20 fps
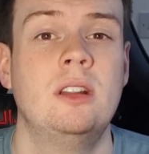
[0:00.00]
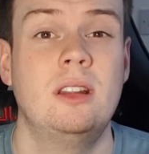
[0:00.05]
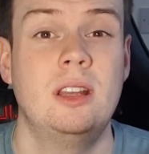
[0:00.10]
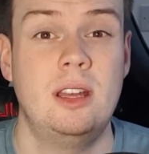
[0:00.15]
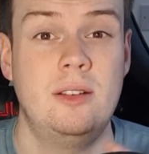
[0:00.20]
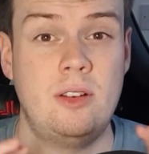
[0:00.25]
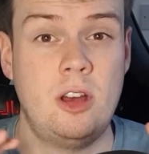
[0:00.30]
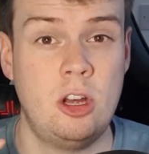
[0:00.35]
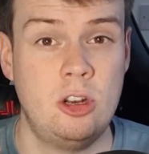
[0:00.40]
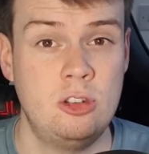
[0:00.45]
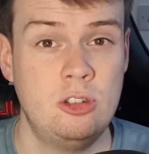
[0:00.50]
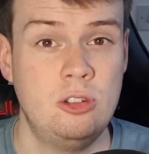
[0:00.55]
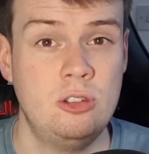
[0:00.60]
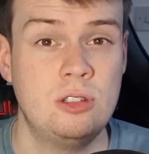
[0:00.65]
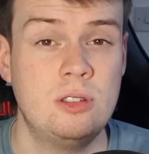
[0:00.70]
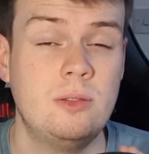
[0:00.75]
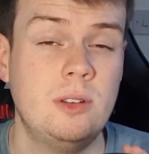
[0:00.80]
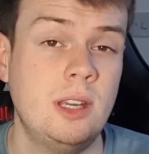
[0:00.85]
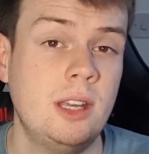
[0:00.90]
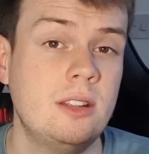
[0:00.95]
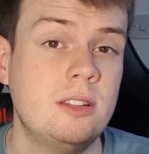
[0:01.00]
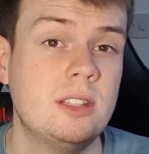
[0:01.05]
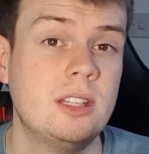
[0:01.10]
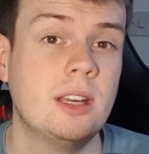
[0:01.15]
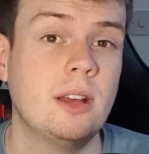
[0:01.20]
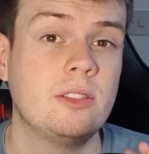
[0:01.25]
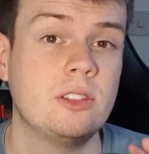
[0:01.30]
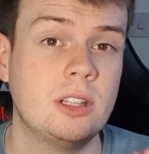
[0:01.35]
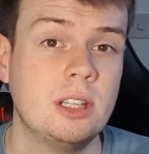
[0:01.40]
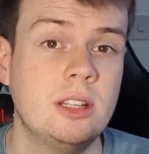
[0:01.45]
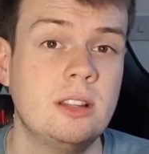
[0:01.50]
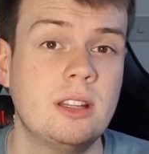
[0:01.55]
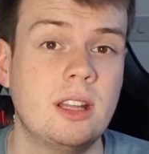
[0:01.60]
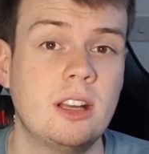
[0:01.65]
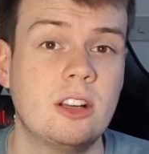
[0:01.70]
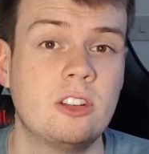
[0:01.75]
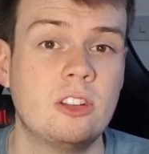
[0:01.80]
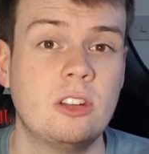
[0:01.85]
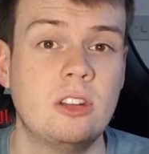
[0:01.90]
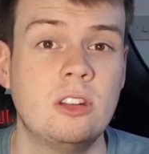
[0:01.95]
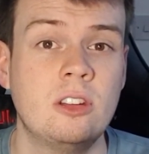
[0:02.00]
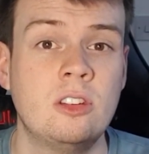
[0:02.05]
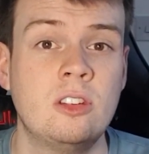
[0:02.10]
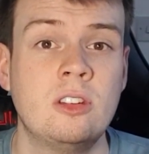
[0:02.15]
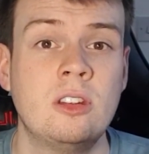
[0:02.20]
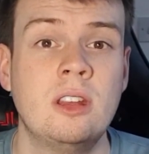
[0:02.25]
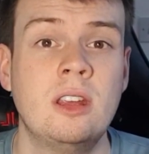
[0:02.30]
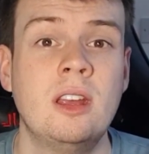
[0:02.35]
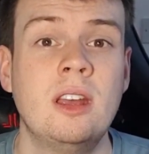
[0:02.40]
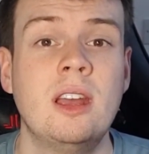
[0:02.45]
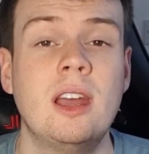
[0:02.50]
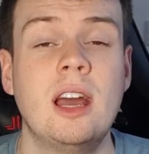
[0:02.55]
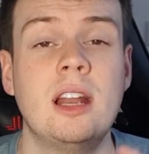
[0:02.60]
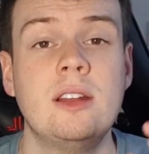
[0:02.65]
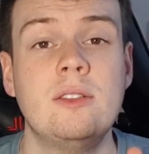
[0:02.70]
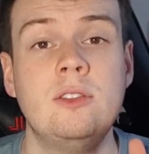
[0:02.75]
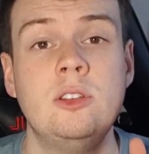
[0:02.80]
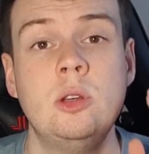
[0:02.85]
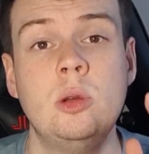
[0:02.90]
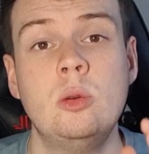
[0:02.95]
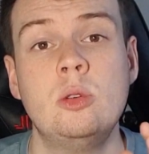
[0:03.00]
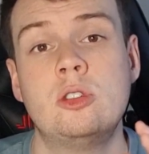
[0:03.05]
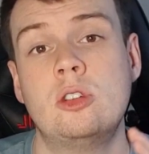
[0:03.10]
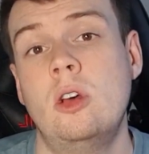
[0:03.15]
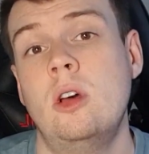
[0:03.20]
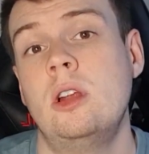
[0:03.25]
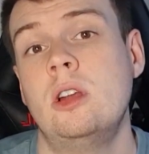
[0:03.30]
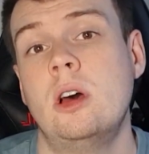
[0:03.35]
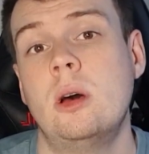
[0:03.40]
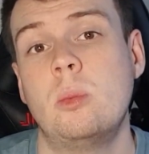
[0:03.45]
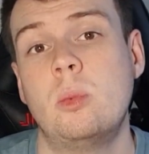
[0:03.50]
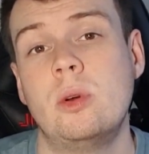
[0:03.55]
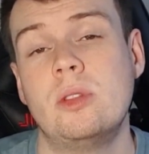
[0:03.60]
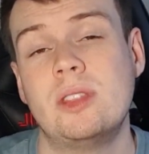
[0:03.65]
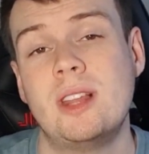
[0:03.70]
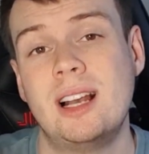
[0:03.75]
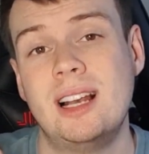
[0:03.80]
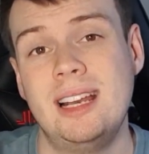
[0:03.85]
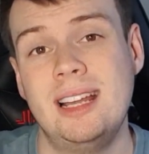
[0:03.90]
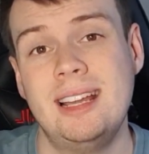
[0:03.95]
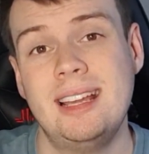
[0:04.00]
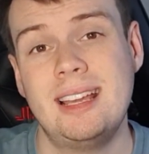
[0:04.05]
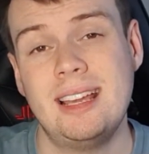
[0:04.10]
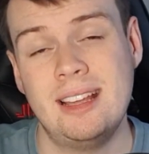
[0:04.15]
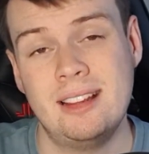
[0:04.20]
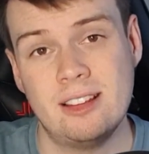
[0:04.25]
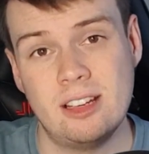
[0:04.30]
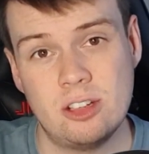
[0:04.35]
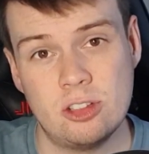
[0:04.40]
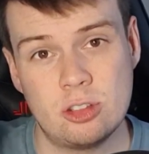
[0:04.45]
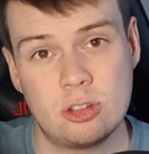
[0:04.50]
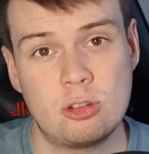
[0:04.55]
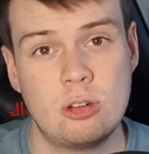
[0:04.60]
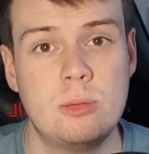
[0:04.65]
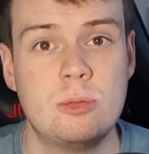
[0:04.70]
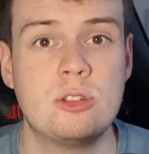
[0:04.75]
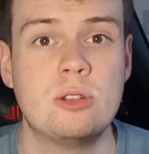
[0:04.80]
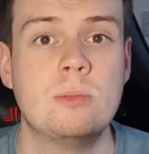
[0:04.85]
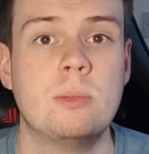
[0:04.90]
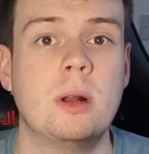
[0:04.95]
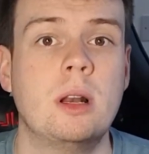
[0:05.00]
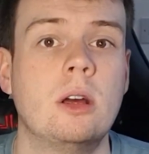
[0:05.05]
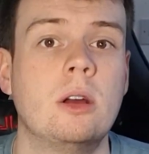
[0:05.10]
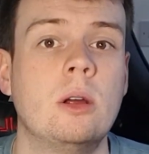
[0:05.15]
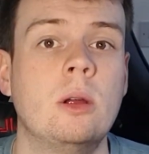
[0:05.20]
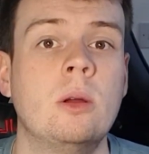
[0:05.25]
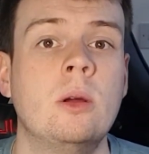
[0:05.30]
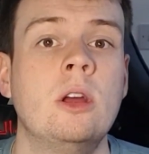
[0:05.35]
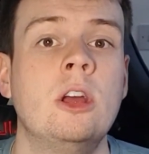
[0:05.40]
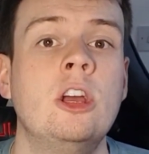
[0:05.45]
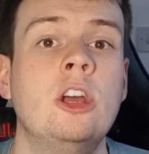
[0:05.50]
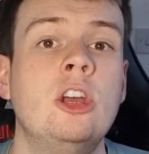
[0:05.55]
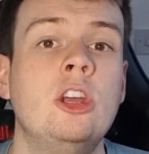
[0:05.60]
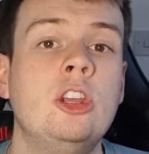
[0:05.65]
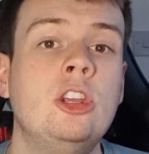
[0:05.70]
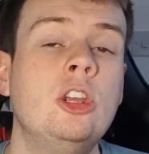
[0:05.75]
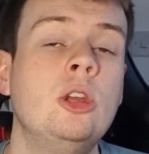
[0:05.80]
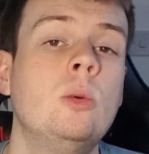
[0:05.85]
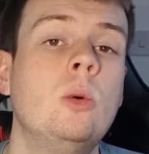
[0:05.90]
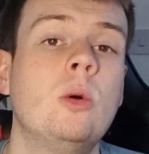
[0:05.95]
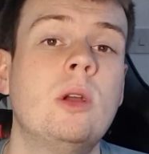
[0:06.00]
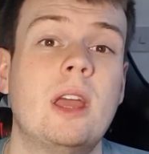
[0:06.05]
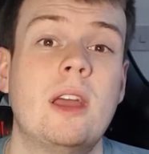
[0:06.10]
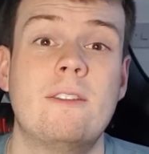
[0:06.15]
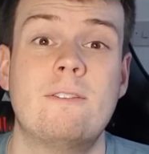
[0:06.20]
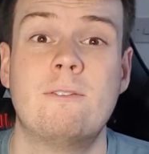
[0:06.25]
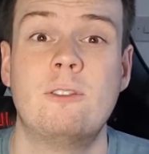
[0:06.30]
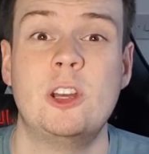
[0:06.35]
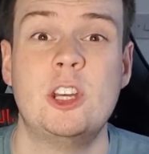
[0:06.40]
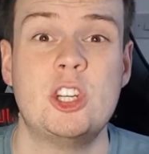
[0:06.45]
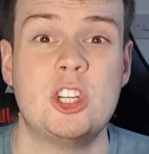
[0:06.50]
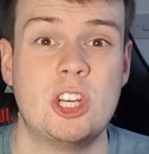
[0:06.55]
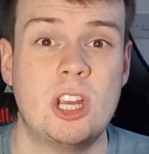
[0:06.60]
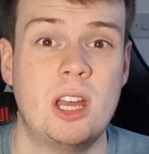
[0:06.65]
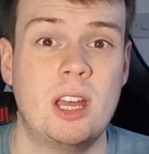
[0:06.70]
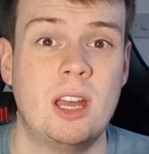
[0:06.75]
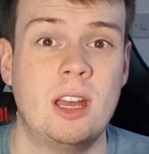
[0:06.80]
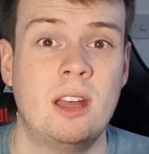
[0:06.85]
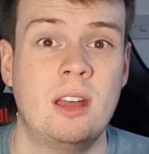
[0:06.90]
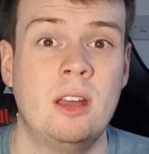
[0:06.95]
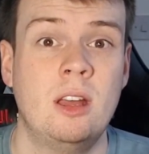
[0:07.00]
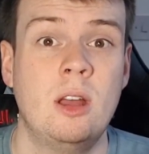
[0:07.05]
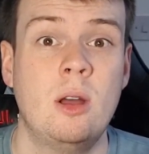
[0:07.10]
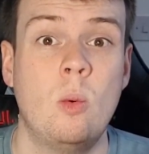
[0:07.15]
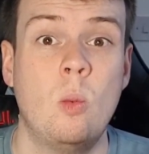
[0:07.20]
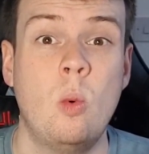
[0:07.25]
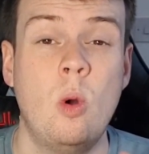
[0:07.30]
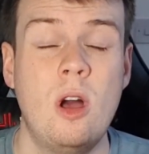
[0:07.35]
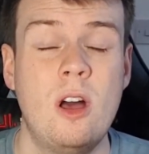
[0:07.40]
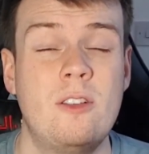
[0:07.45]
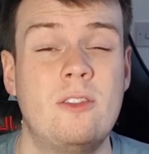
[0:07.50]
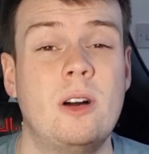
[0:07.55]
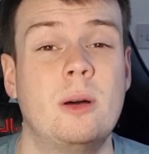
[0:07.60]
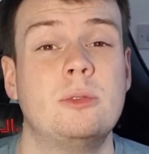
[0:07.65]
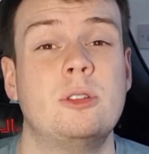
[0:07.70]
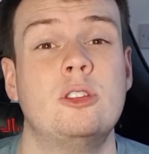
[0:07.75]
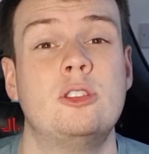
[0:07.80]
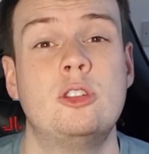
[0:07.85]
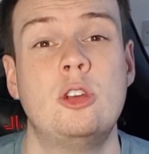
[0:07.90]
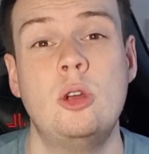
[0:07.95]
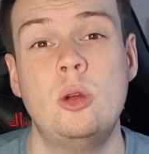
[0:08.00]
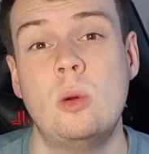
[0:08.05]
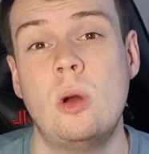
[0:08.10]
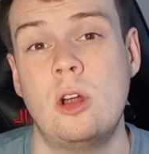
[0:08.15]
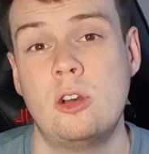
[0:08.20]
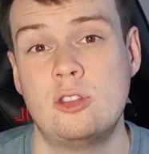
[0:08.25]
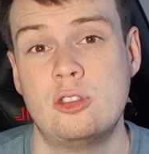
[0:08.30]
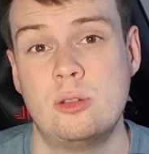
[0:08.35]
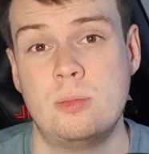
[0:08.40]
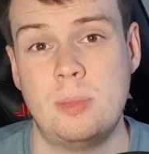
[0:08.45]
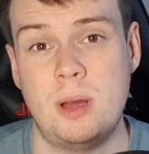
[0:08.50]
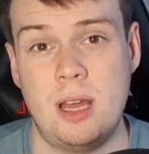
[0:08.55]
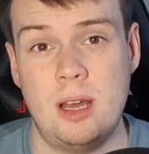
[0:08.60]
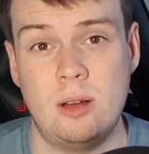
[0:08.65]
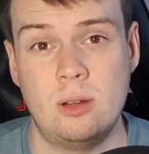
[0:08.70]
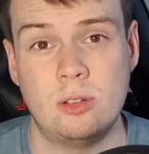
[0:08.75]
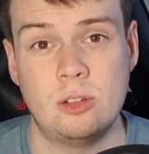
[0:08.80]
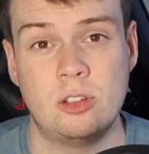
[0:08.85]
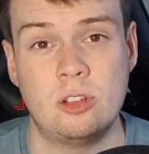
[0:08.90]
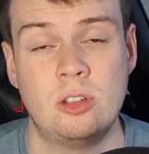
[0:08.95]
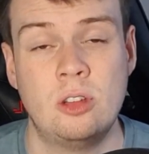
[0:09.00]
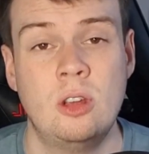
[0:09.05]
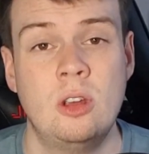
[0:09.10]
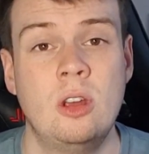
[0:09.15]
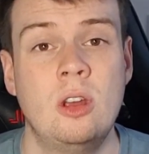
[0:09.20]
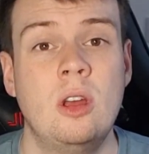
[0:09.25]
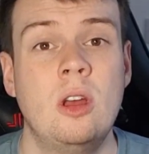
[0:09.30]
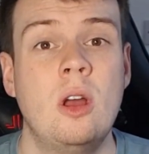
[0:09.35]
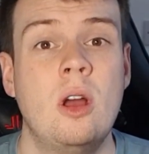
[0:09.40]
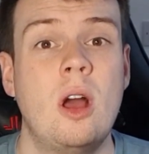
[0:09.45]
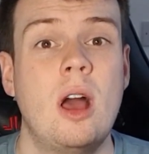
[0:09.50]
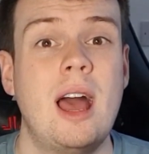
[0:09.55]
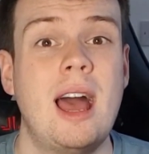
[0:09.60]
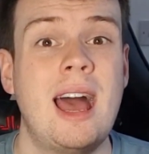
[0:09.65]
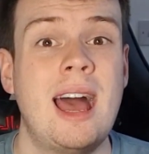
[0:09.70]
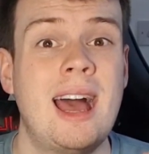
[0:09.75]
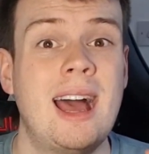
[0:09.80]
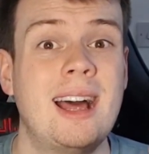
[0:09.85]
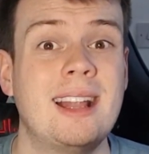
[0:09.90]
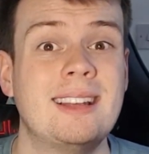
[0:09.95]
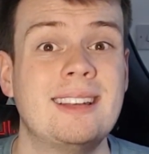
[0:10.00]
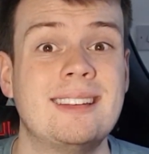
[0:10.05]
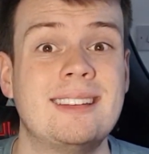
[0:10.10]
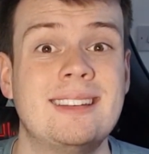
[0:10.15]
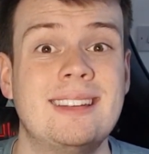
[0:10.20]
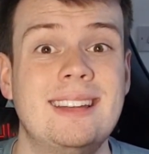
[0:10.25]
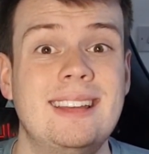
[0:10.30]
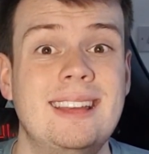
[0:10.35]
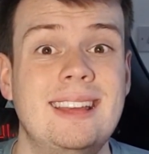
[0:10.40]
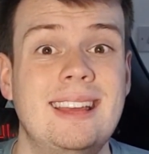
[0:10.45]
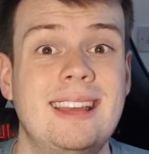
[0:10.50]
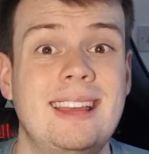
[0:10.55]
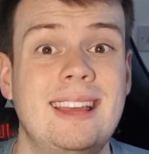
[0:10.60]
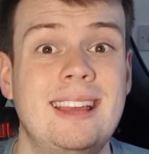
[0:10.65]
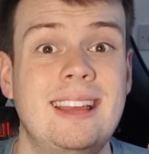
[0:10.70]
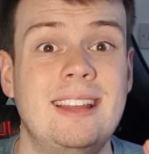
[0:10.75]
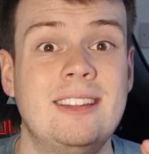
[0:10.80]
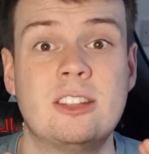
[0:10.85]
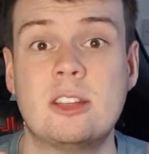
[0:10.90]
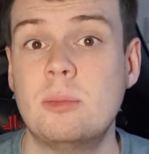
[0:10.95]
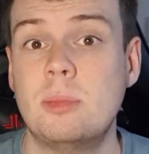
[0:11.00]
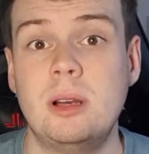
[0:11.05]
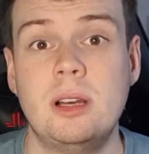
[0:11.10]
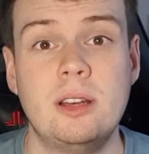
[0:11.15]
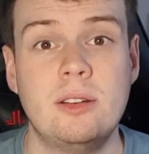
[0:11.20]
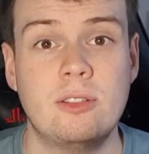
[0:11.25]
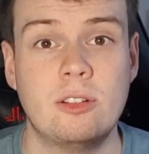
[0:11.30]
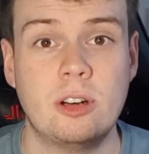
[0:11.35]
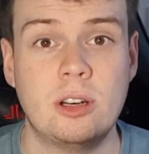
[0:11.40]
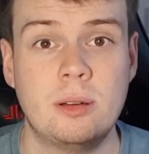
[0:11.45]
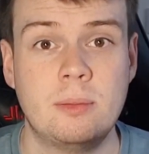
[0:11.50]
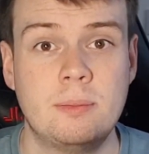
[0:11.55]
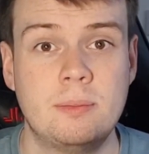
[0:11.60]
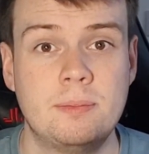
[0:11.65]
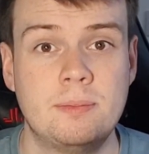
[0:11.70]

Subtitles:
They have hundreds of ETFs and indexes, and if you sign up with the link in the description below, you will get a free share worth up to £200, and it's completely free.